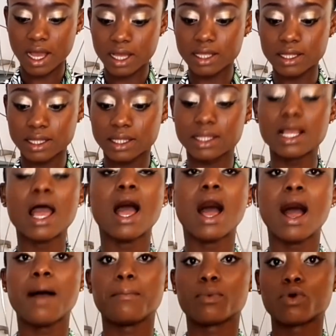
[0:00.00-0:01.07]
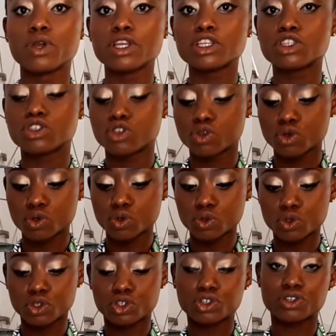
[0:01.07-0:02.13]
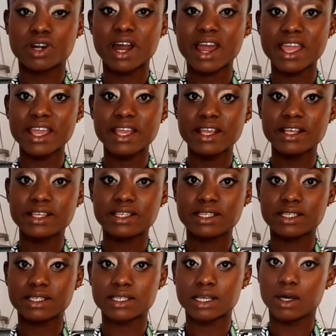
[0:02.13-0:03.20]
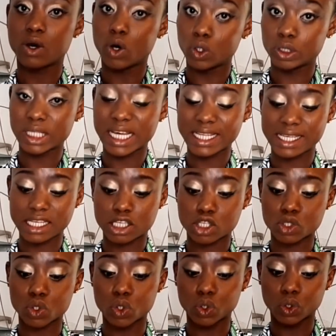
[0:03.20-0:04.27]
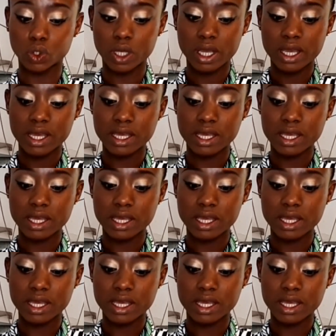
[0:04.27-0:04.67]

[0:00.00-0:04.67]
and I'm going to dry it under the sun.